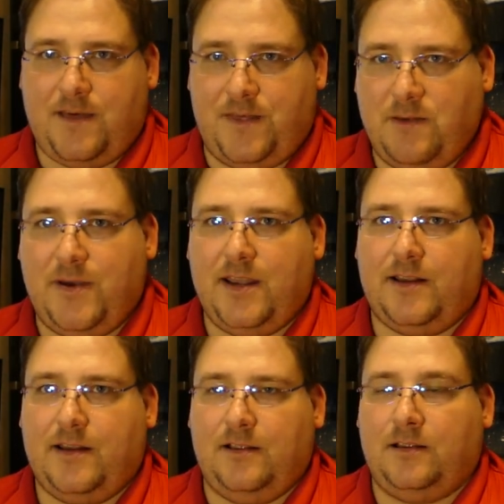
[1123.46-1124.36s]
They make
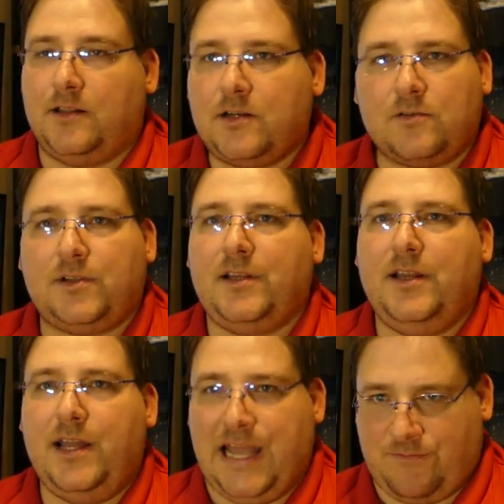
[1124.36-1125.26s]
literally
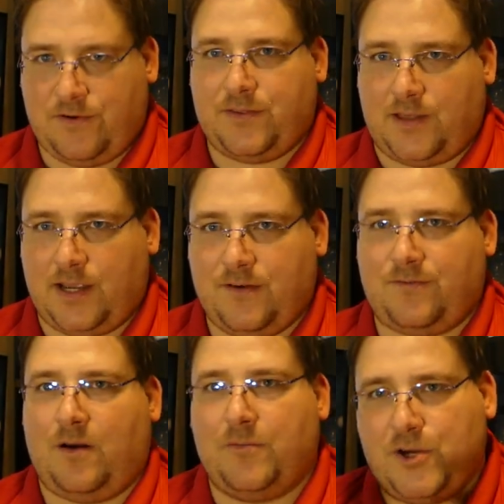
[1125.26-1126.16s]
everything
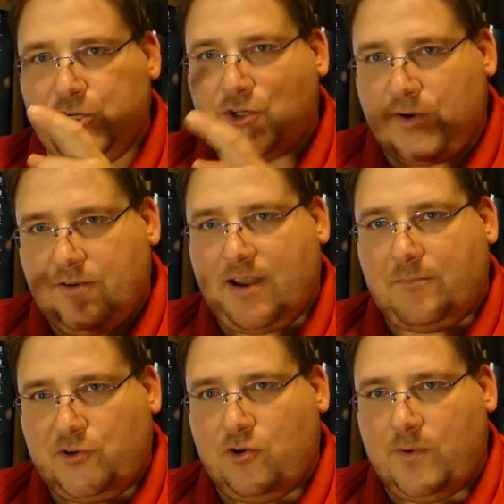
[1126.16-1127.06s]
from shrink
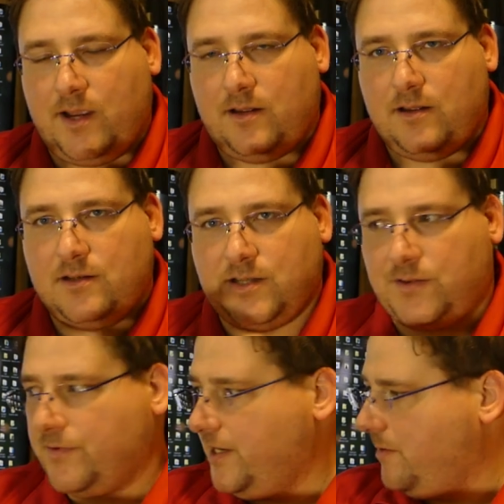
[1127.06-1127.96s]
wrap tubing to
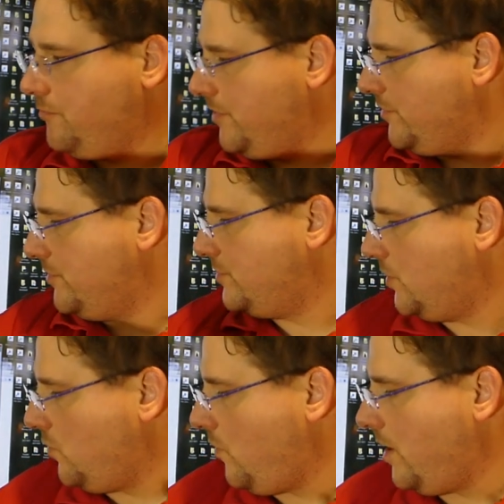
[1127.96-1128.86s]
3D printers to
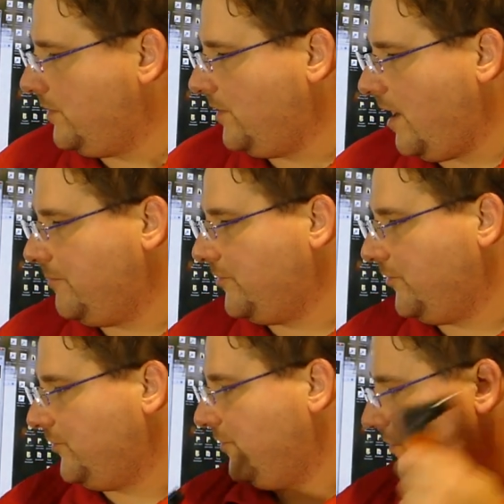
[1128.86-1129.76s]
quadcopters
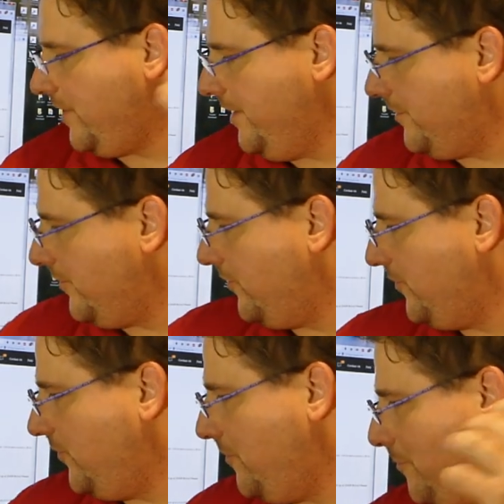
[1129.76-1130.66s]
to lighters
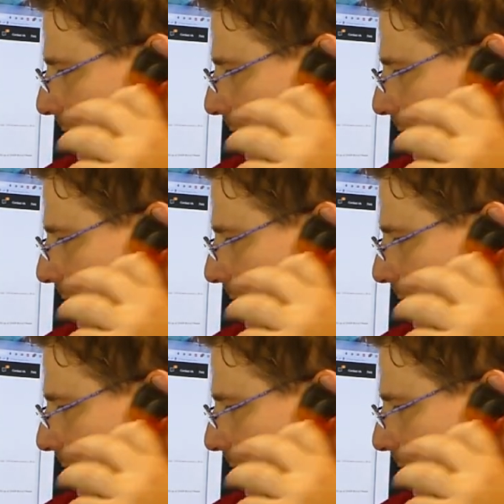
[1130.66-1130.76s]
to